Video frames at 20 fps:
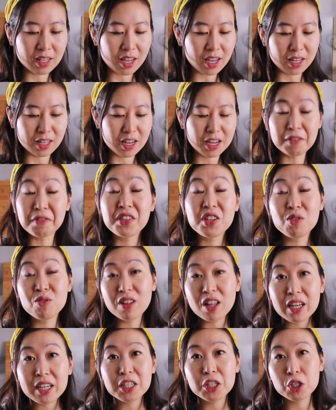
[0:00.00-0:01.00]
and if you
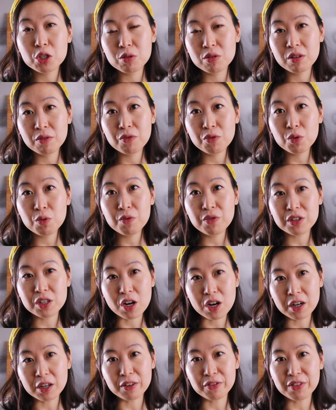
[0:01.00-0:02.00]
like shooting food
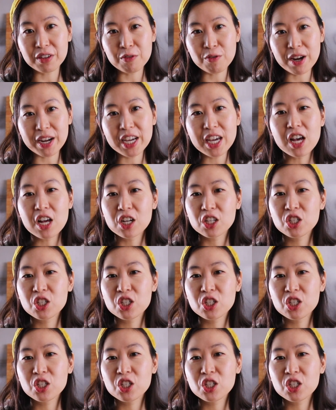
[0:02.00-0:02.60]
photography, right?